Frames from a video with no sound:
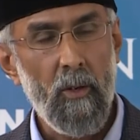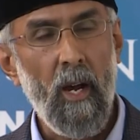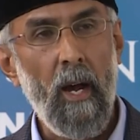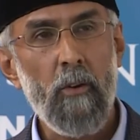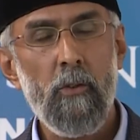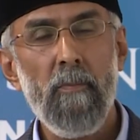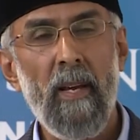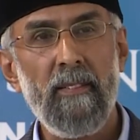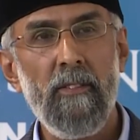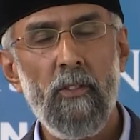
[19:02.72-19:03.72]
How do
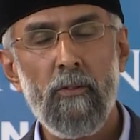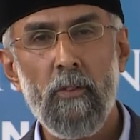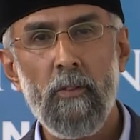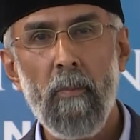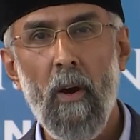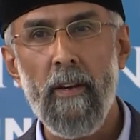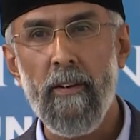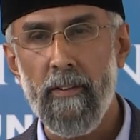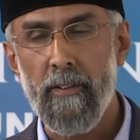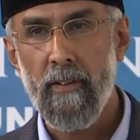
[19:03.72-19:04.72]
messengers
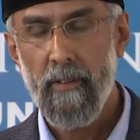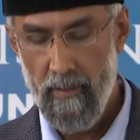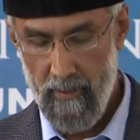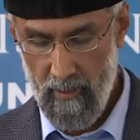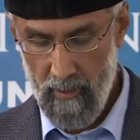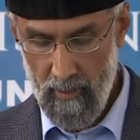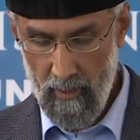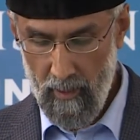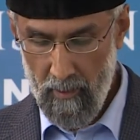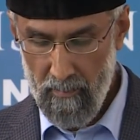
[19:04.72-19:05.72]
respond?
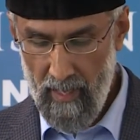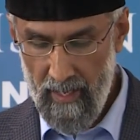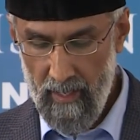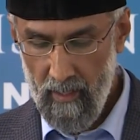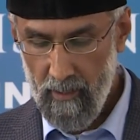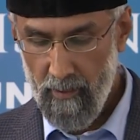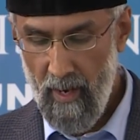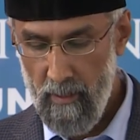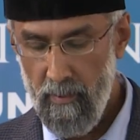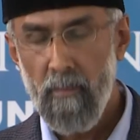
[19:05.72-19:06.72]
By
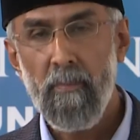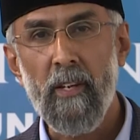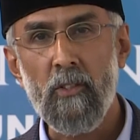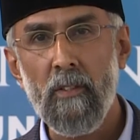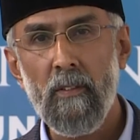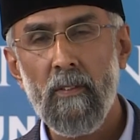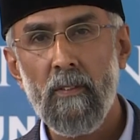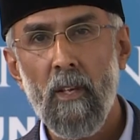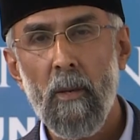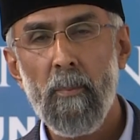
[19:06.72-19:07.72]
incredible
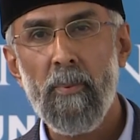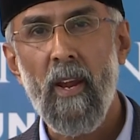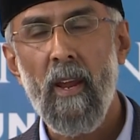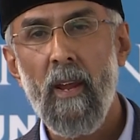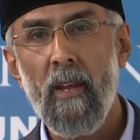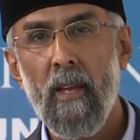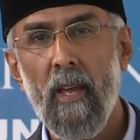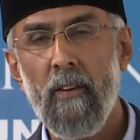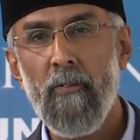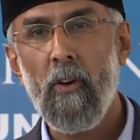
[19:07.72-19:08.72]
patience, prayer,
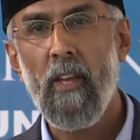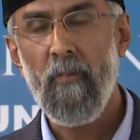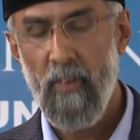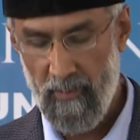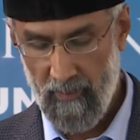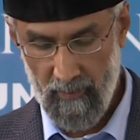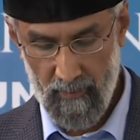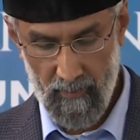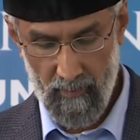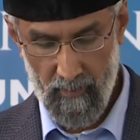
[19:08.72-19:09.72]
and forgiveness.